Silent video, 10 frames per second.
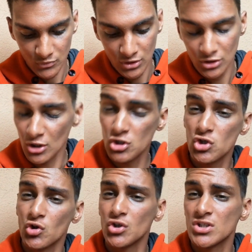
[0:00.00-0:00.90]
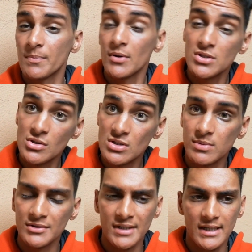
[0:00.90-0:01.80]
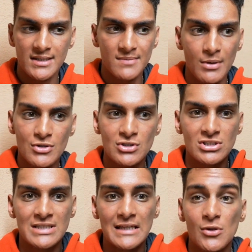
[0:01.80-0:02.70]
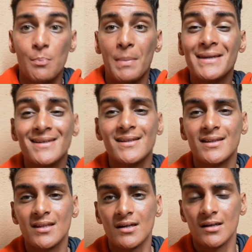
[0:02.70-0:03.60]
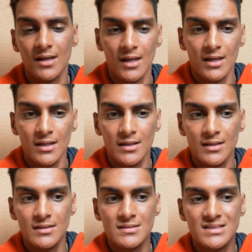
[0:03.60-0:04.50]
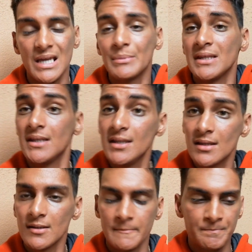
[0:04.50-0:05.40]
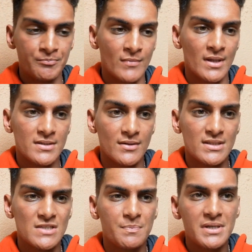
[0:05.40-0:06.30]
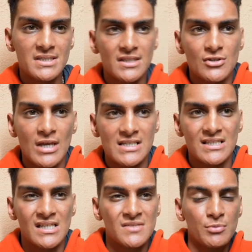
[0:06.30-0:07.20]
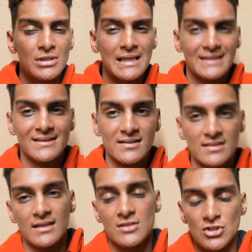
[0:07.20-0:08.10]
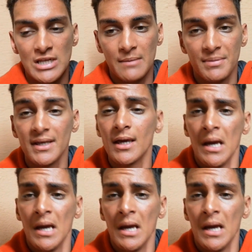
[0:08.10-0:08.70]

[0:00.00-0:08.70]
Not sure you're supposed to use blow dryer. It's supposed to just like to bake in some heat. So it's best that you actually just put it like in the sun, just like bake.